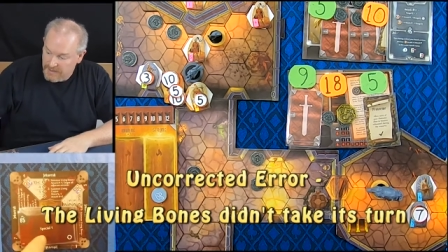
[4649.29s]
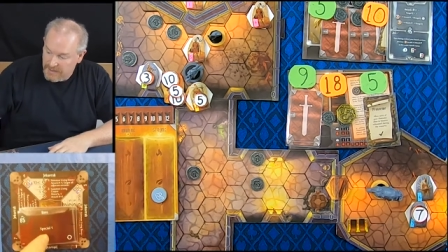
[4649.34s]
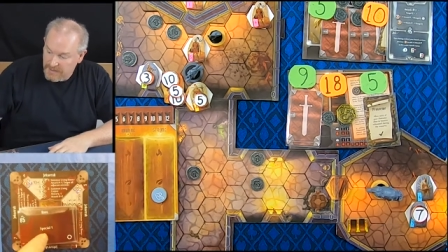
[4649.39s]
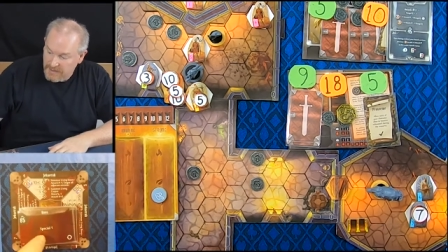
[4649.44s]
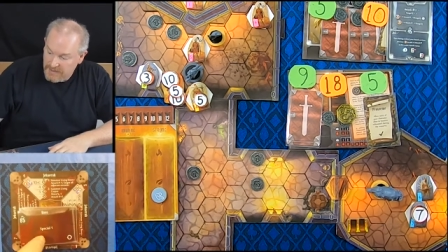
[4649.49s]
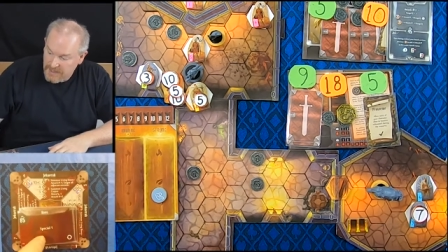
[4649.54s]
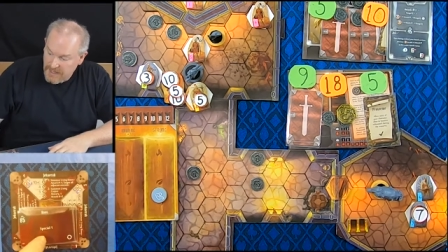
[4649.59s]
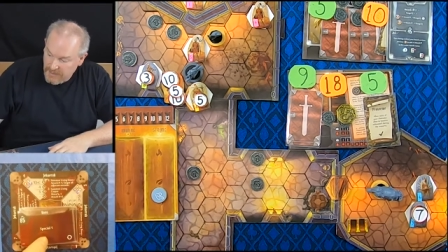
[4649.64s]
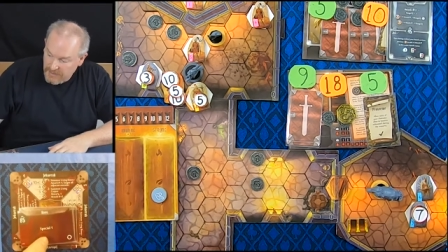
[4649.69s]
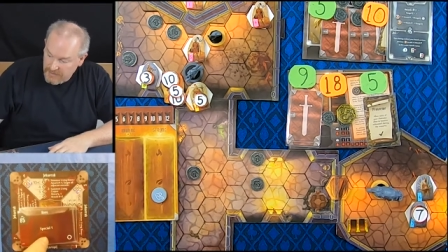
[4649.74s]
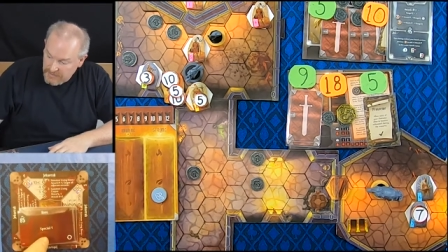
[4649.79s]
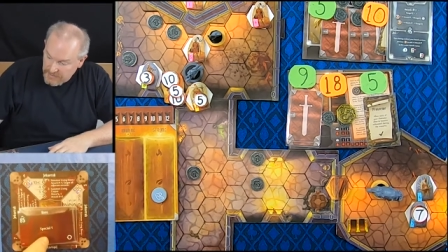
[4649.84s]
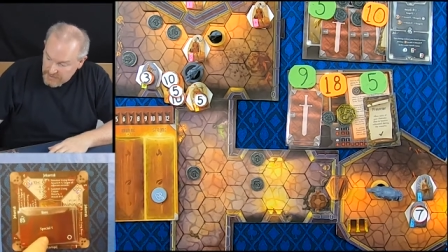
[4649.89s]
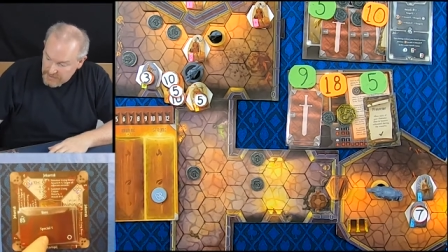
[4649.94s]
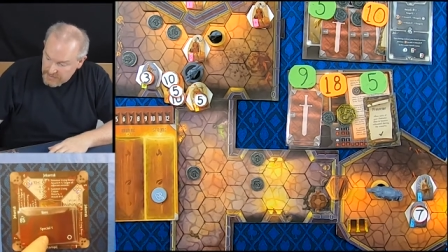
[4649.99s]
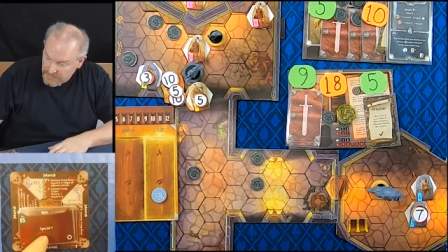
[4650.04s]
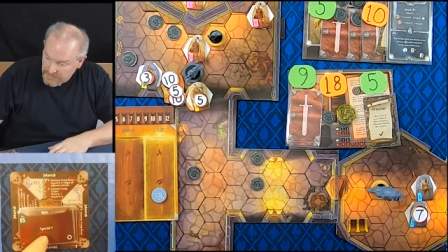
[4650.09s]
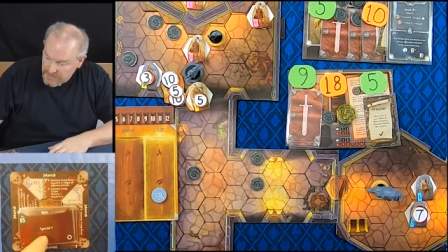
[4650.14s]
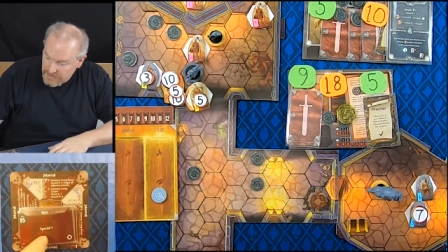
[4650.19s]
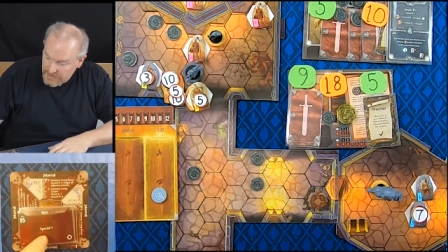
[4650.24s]
Now
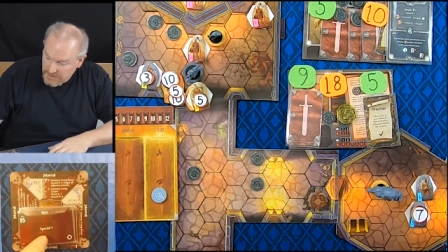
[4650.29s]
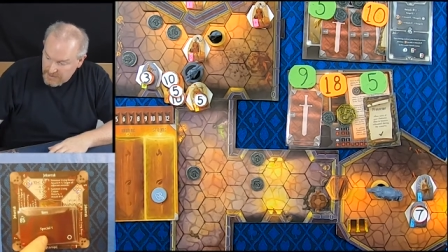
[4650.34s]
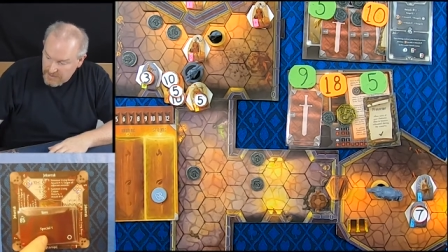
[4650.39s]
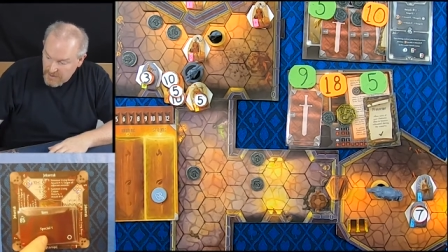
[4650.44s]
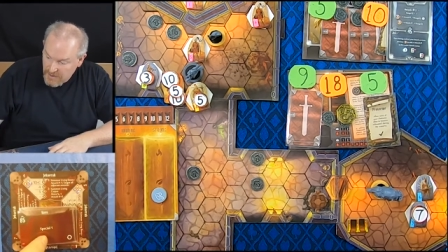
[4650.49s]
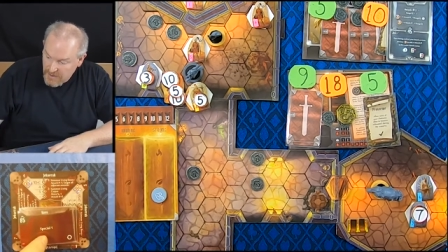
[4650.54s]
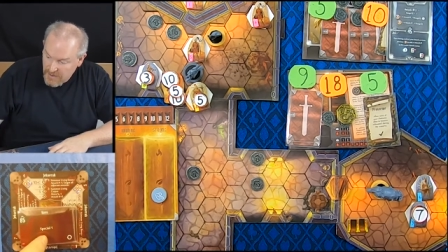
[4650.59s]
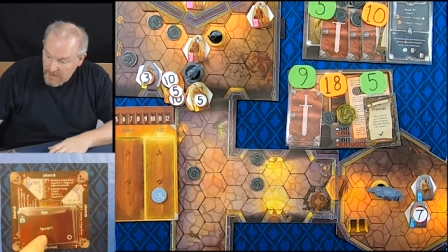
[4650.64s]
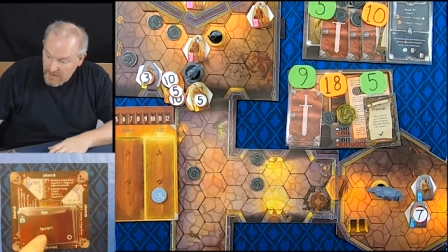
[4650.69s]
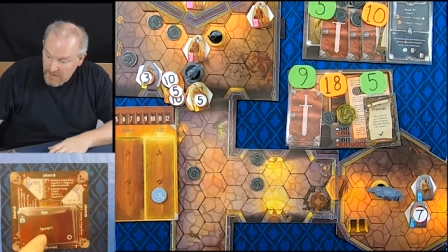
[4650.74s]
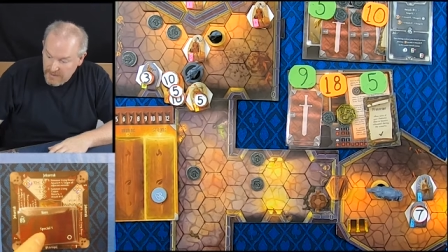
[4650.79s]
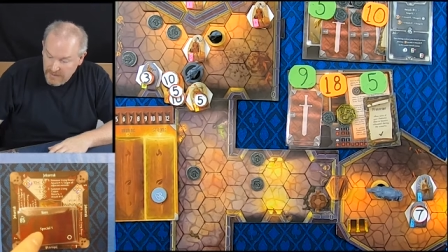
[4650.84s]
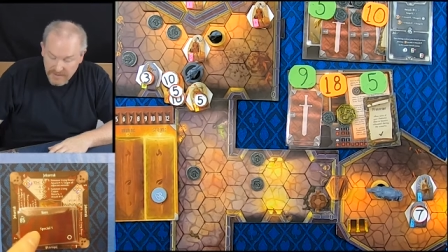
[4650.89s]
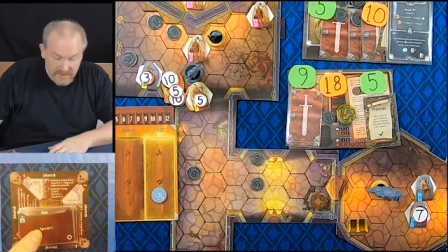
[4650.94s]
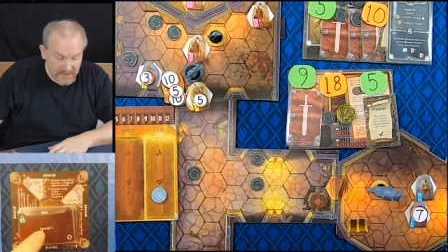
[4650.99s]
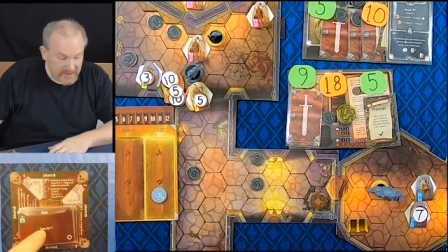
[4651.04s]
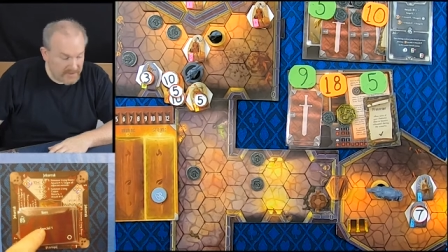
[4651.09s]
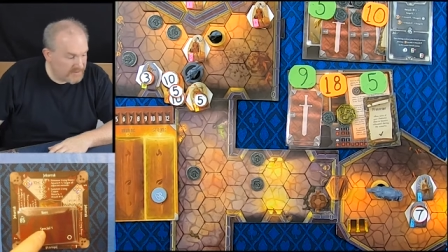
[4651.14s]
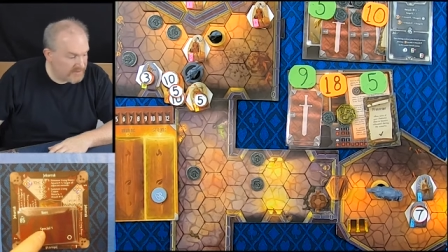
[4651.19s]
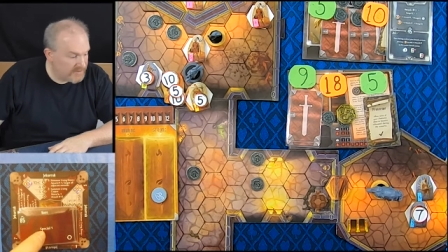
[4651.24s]
she's going
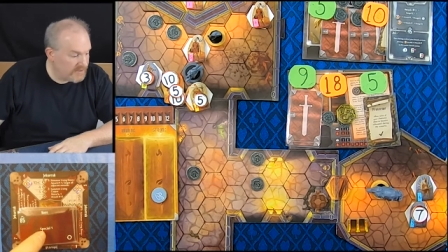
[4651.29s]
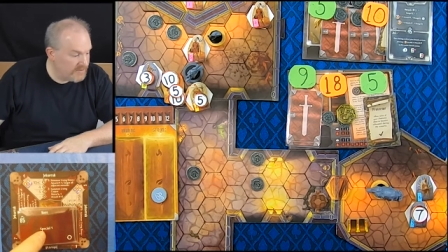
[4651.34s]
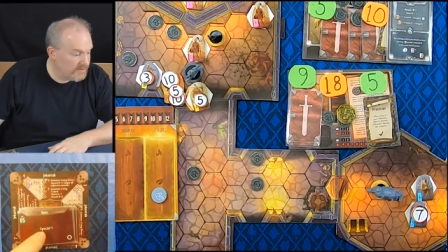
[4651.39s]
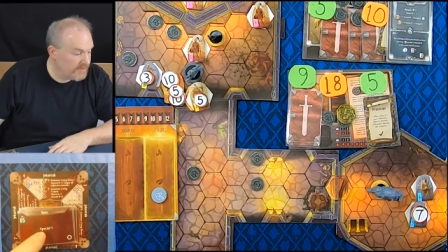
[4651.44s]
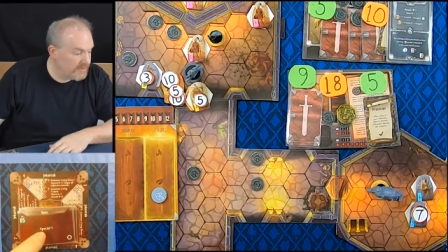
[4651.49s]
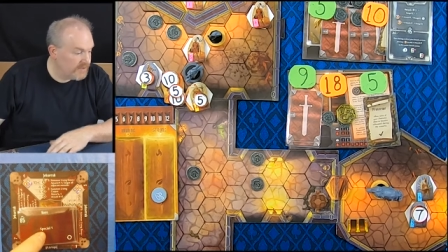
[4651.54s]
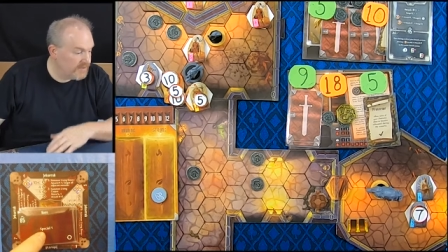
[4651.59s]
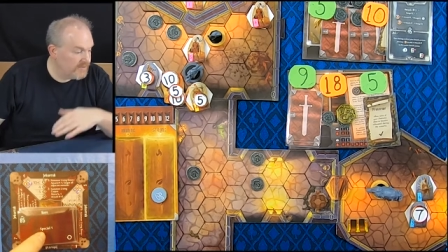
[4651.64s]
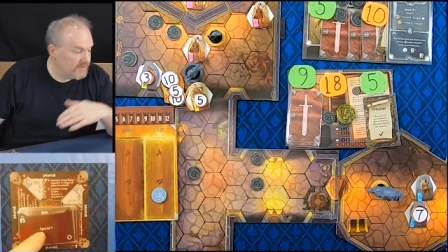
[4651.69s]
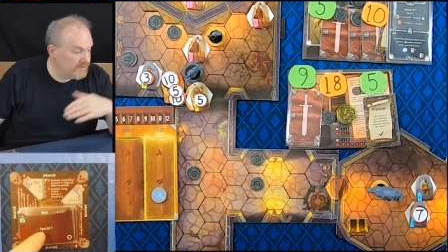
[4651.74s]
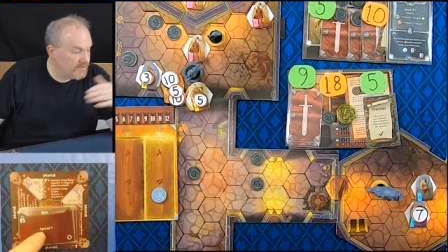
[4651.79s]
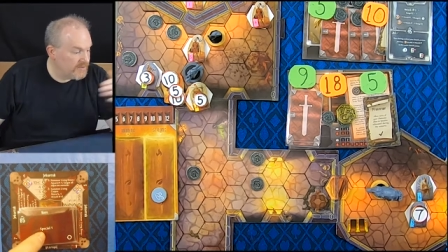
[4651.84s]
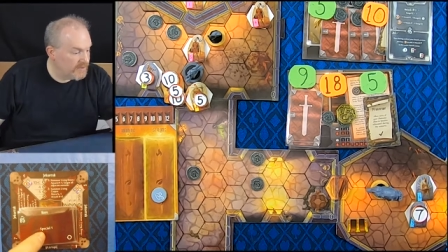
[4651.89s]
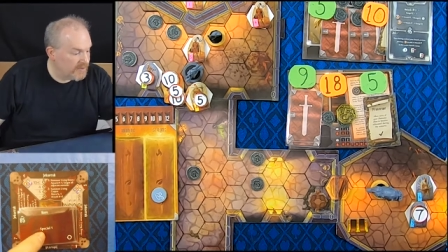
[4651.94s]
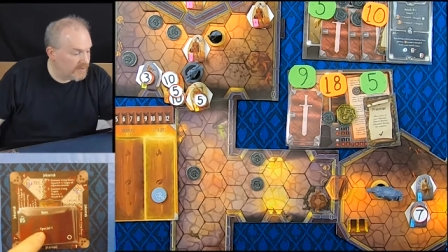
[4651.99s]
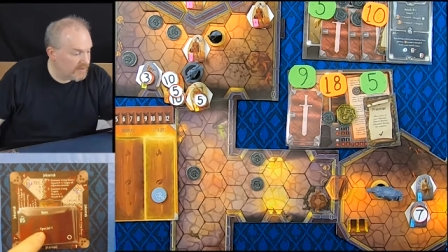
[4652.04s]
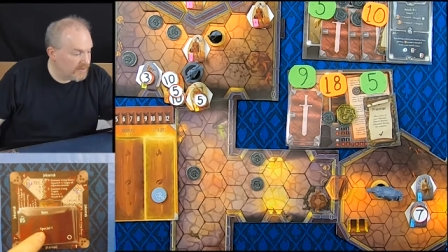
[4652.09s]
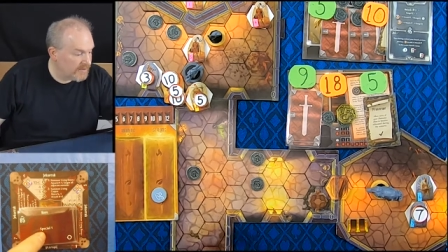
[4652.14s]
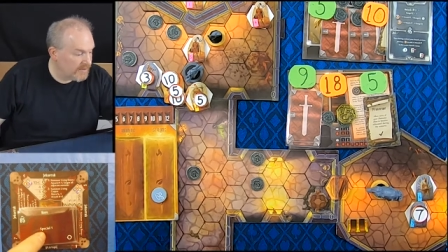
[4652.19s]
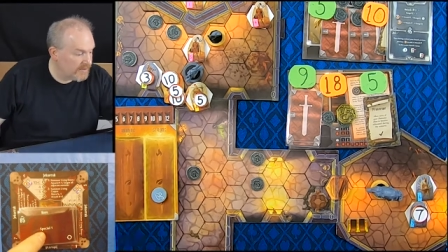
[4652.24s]
to
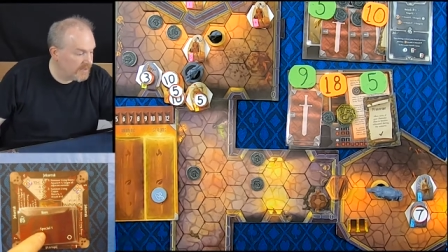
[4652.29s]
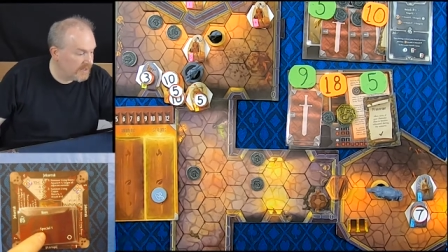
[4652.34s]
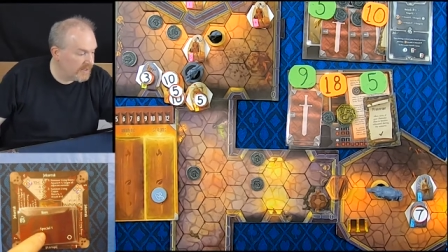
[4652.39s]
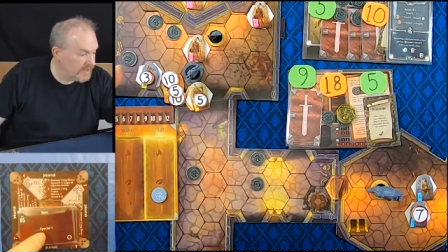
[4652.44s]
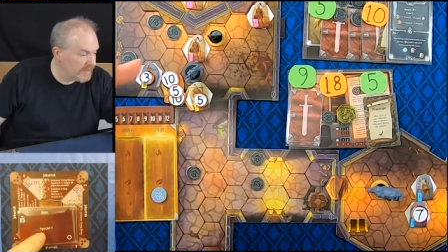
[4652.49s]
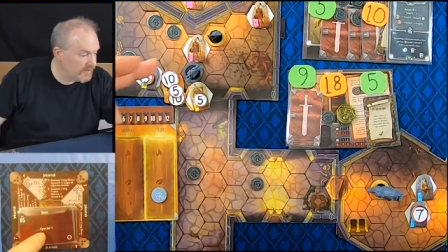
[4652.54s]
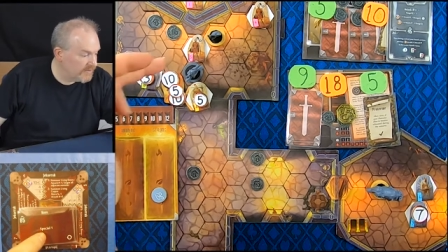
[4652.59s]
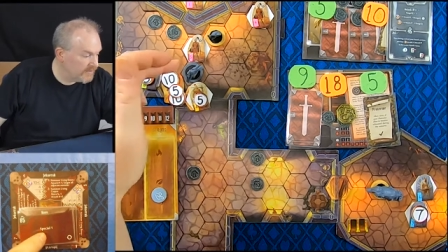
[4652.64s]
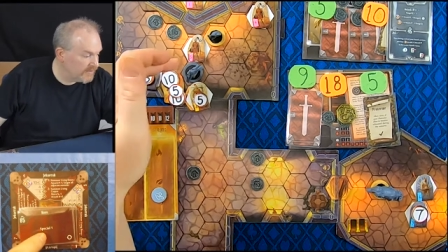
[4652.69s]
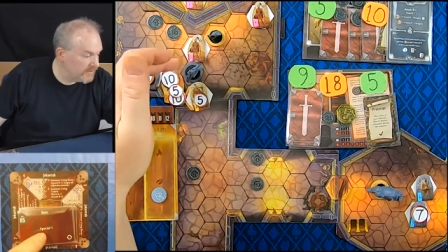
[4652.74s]
do her thing.